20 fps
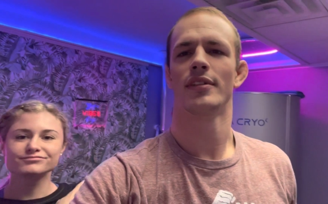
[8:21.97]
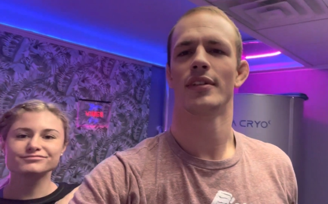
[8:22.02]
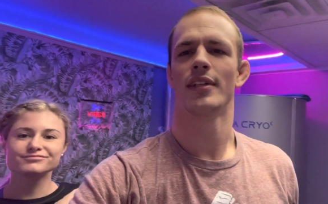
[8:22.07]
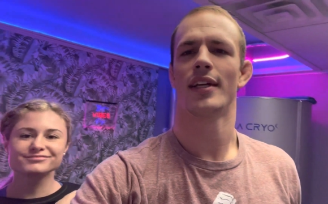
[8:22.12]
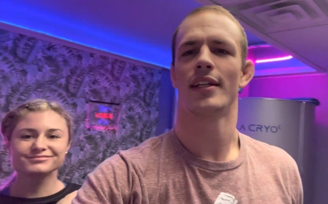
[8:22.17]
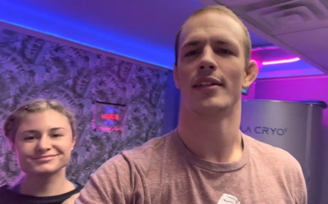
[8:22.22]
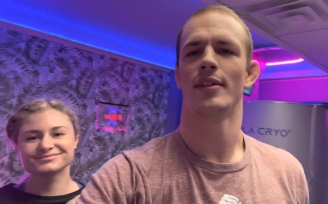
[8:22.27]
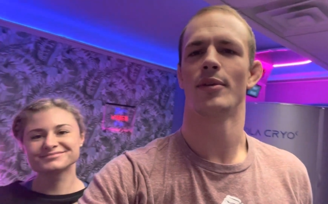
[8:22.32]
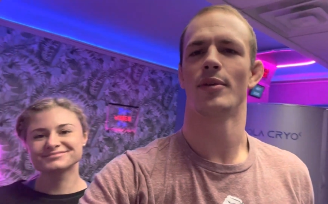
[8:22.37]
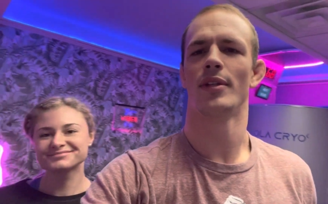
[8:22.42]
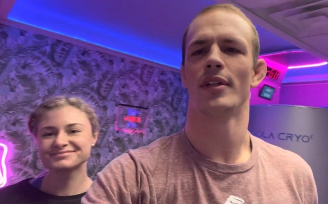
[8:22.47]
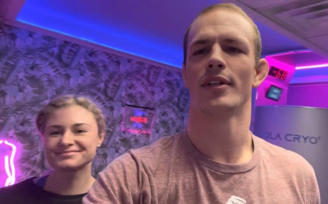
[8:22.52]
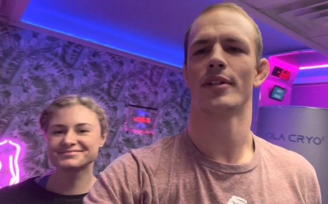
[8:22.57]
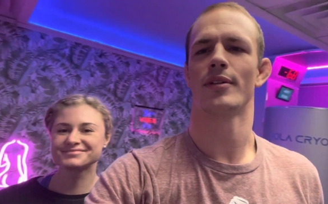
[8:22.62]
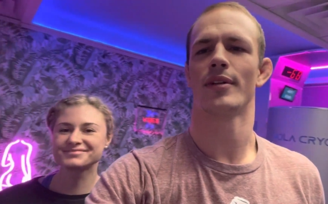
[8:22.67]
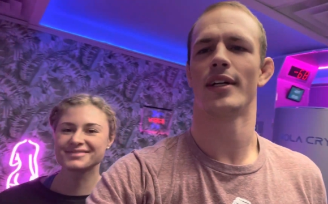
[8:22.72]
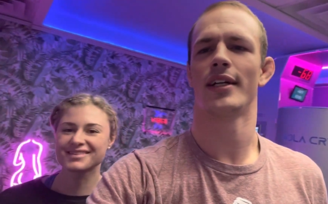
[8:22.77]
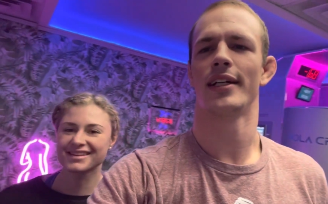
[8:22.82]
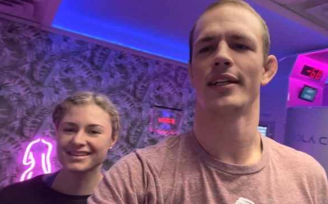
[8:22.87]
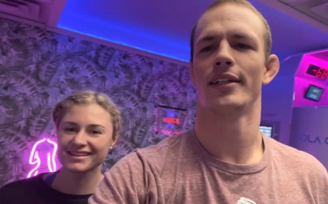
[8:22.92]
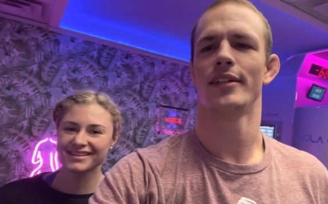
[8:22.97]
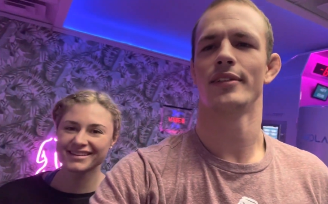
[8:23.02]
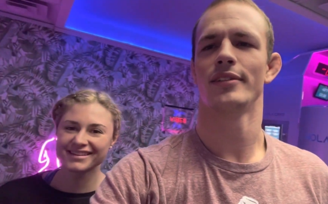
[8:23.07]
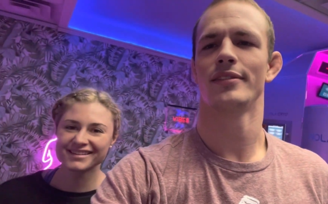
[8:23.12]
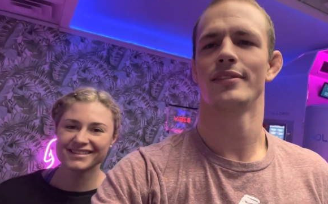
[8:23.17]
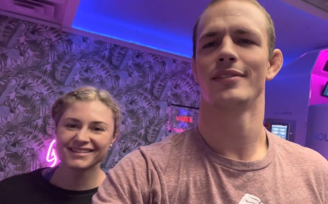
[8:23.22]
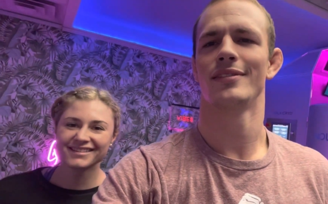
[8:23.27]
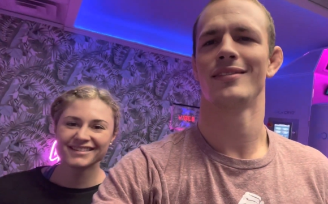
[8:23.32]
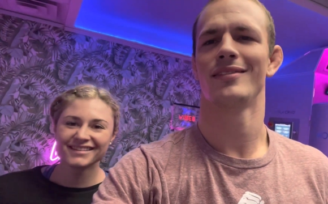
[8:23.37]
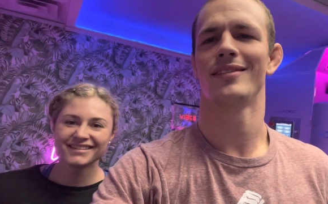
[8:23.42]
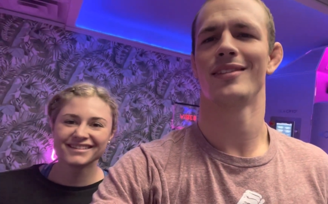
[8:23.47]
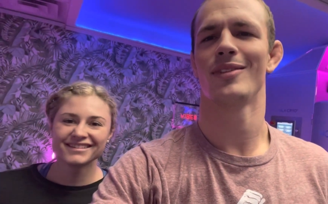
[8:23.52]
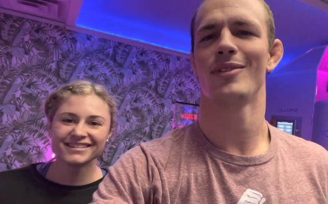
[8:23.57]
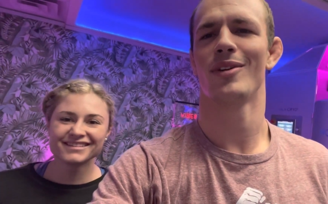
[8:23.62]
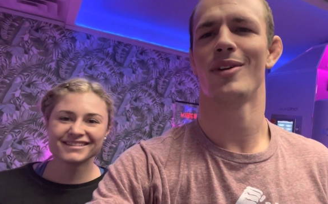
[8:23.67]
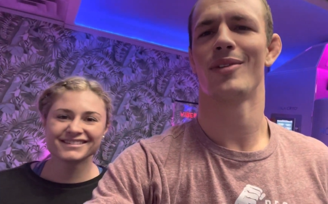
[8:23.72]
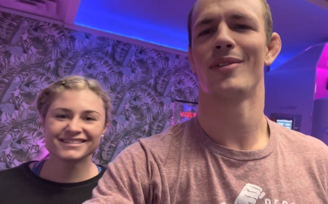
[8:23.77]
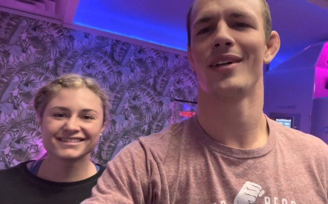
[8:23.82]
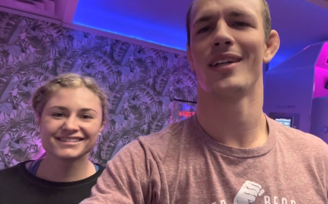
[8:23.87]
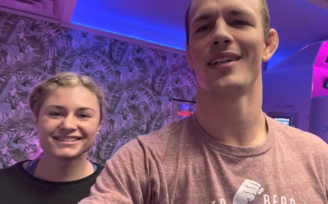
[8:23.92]
Speaker 1: at NOLA Cryo. You
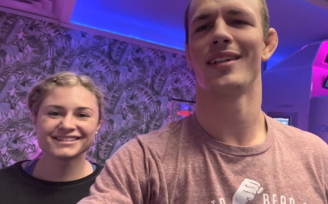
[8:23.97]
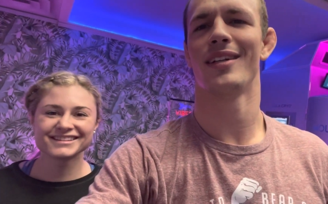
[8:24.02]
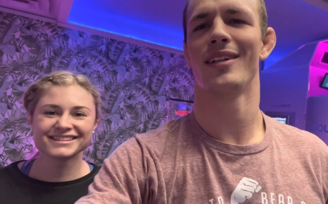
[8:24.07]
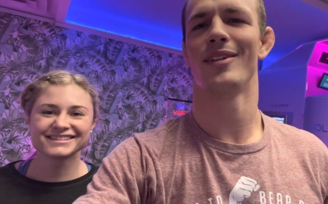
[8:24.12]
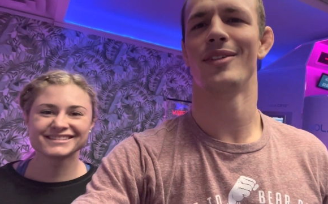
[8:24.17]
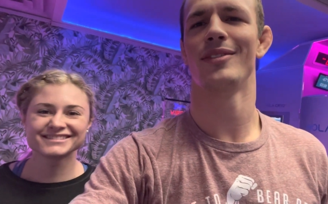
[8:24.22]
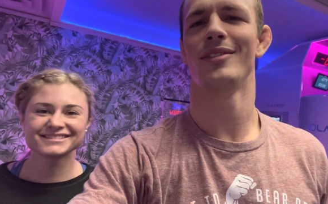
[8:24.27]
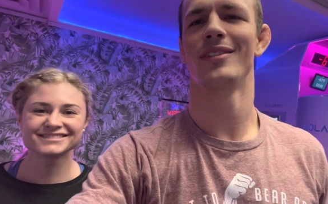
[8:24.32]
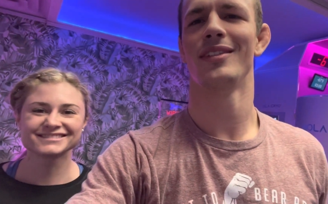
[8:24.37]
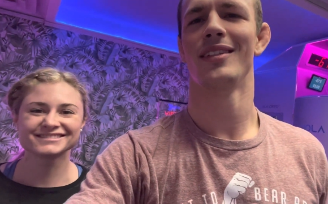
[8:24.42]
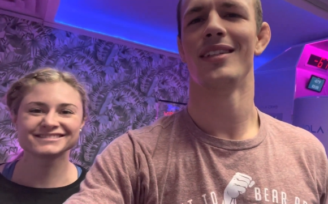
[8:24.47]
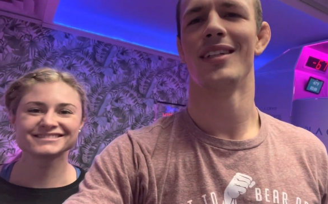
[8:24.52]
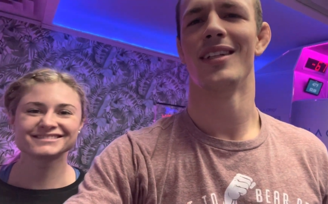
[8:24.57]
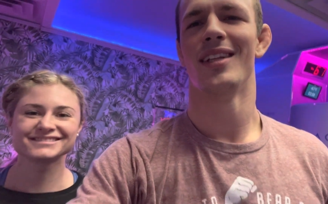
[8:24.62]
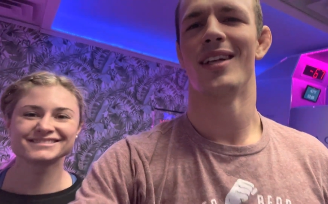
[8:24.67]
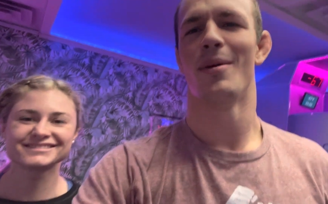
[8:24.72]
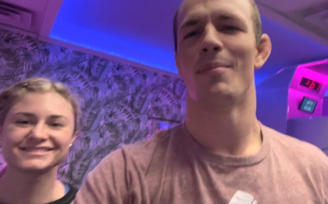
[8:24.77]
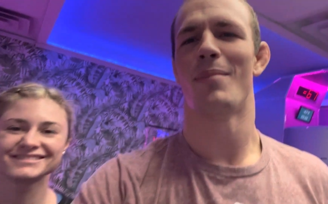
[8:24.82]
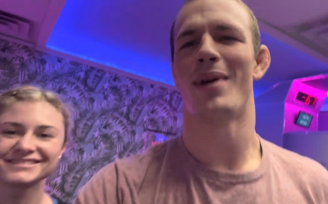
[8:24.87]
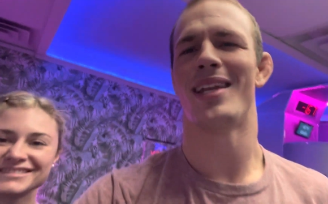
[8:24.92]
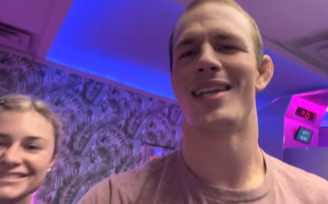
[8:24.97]
already know. My